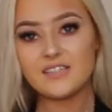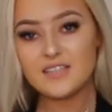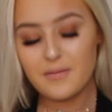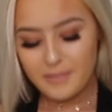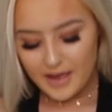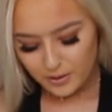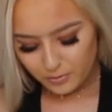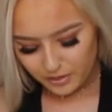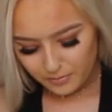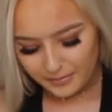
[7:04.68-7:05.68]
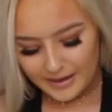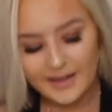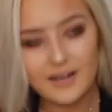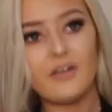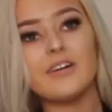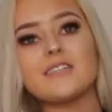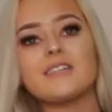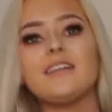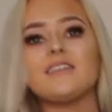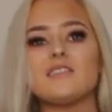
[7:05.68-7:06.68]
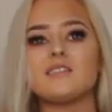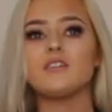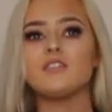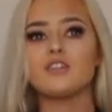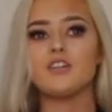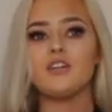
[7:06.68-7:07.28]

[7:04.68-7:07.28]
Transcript: this is it paired with the bag. Honestly, this is such a